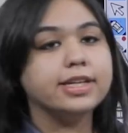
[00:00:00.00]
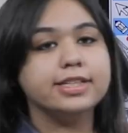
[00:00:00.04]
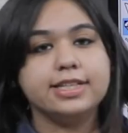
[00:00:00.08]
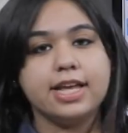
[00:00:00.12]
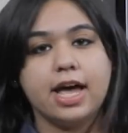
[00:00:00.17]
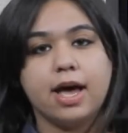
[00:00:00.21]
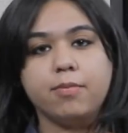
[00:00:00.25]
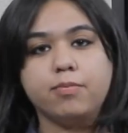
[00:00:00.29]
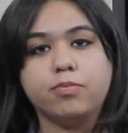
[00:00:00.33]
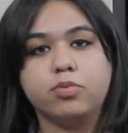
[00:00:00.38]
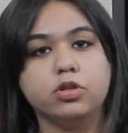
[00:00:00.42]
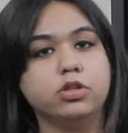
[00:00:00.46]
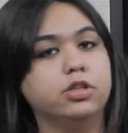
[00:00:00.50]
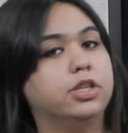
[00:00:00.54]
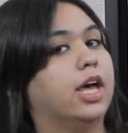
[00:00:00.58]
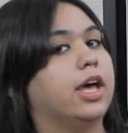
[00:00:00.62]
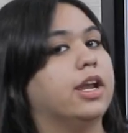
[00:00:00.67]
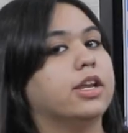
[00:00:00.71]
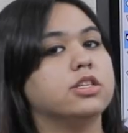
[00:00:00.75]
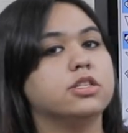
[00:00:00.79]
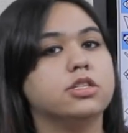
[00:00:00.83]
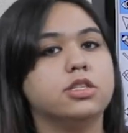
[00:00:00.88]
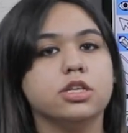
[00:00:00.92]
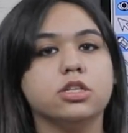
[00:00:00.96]
example, there
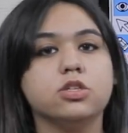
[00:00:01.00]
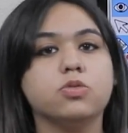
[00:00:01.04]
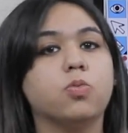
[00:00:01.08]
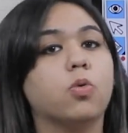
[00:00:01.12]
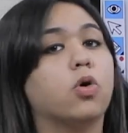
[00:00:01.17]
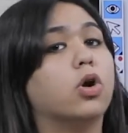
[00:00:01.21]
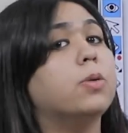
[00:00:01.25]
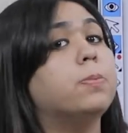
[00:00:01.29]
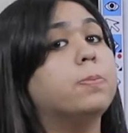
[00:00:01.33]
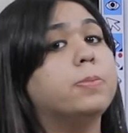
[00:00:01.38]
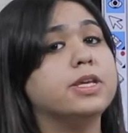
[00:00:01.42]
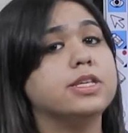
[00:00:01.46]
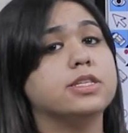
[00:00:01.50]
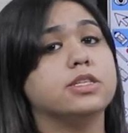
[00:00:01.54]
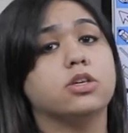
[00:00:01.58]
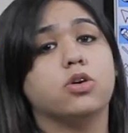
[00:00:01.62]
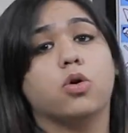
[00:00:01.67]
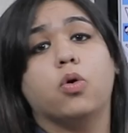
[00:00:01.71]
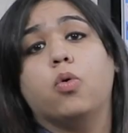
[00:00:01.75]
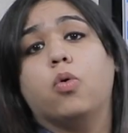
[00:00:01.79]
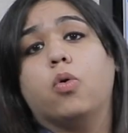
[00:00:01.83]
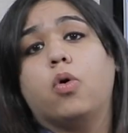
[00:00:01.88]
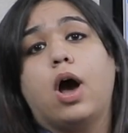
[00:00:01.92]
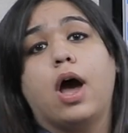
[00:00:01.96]
is this word busy.
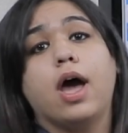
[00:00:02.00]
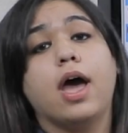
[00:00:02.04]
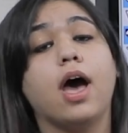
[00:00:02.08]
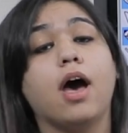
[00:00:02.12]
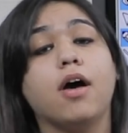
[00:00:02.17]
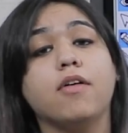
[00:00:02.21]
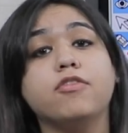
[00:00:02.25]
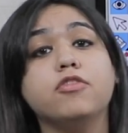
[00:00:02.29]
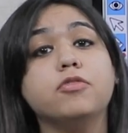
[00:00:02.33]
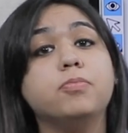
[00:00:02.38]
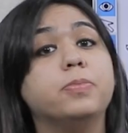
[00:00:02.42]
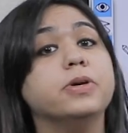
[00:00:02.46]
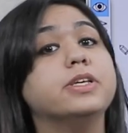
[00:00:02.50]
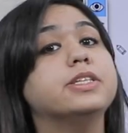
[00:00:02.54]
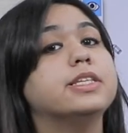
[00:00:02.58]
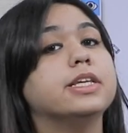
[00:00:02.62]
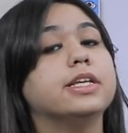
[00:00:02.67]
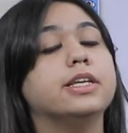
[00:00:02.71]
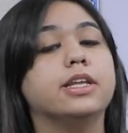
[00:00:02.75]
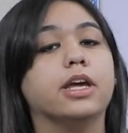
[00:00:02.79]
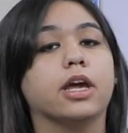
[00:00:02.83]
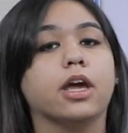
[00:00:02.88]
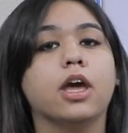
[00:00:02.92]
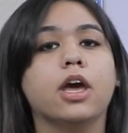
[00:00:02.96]
Oh, I have a busy
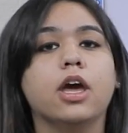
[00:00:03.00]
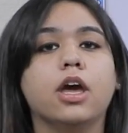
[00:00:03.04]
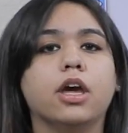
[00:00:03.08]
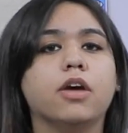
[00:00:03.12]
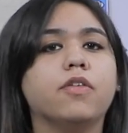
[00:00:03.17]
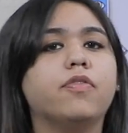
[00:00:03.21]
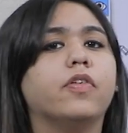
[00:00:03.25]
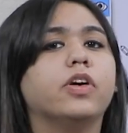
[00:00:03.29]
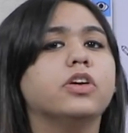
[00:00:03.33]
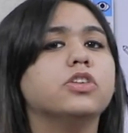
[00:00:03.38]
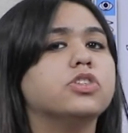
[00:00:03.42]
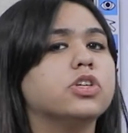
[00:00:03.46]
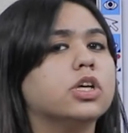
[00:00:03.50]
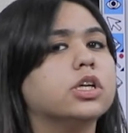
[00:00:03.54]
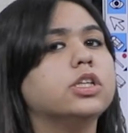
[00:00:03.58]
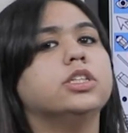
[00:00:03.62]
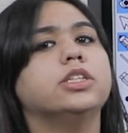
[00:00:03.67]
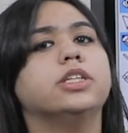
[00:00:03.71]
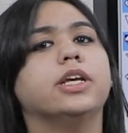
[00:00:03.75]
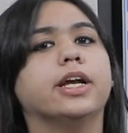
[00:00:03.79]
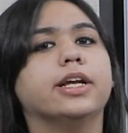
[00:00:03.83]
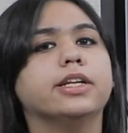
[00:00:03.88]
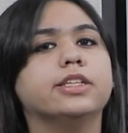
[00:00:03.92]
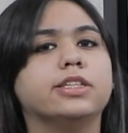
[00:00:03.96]
day. If I just
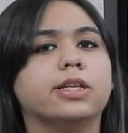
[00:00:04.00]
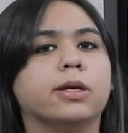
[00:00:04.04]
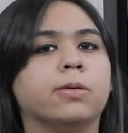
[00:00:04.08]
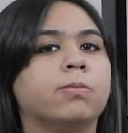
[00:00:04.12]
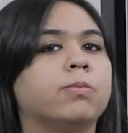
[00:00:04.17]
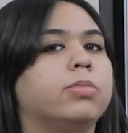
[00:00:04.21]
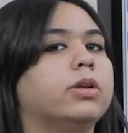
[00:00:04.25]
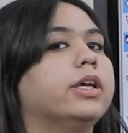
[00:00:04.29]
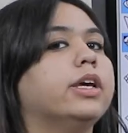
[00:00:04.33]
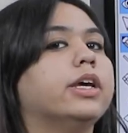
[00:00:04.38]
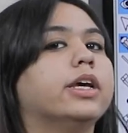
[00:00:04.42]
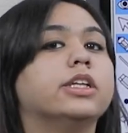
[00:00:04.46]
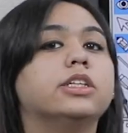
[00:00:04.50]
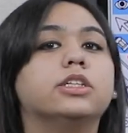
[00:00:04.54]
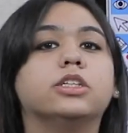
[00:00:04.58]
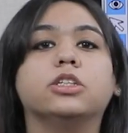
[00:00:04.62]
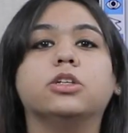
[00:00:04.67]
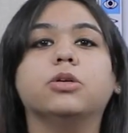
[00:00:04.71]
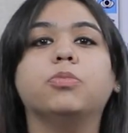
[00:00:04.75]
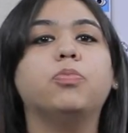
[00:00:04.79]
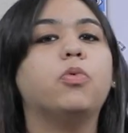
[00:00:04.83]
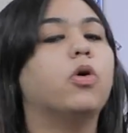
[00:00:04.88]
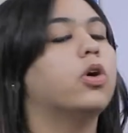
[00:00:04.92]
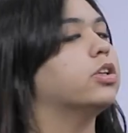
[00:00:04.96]
say it simply, it's
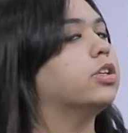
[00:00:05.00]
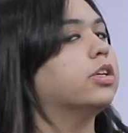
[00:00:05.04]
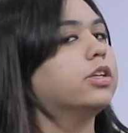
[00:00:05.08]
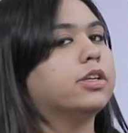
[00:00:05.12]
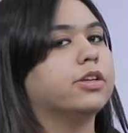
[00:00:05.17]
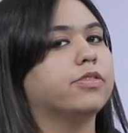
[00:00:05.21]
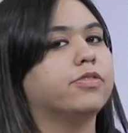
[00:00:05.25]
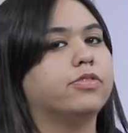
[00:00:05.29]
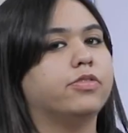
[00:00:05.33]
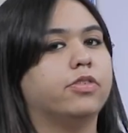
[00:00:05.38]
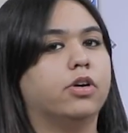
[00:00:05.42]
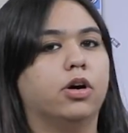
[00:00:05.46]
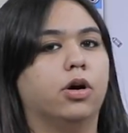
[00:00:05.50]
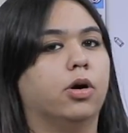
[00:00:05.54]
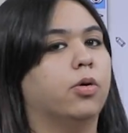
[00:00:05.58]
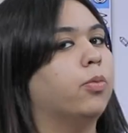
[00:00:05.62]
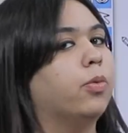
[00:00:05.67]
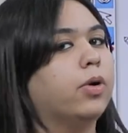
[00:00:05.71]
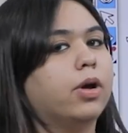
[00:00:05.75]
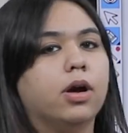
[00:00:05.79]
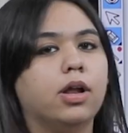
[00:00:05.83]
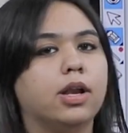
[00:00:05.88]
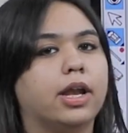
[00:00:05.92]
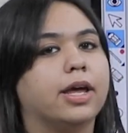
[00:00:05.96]
the positive,
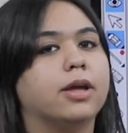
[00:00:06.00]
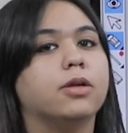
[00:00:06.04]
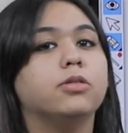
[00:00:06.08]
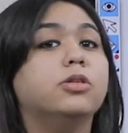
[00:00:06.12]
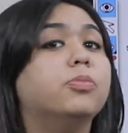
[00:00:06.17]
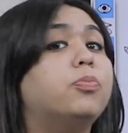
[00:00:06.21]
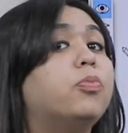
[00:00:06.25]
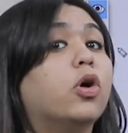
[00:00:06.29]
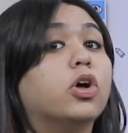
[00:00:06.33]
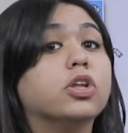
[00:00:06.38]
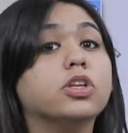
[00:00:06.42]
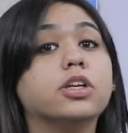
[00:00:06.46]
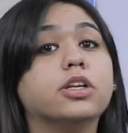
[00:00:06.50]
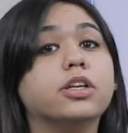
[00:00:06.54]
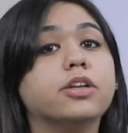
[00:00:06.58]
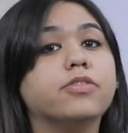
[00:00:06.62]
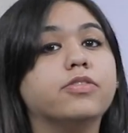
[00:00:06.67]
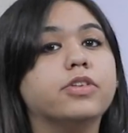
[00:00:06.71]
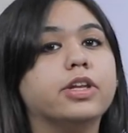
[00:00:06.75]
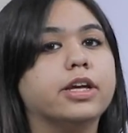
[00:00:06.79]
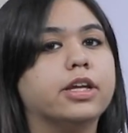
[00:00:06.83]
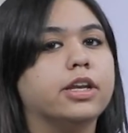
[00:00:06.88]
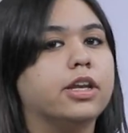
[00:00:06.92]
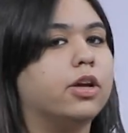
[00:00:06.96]
like the positive
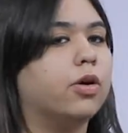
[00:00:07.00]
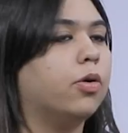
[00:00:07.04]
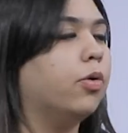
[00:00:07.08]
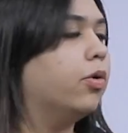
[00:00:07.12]
degree.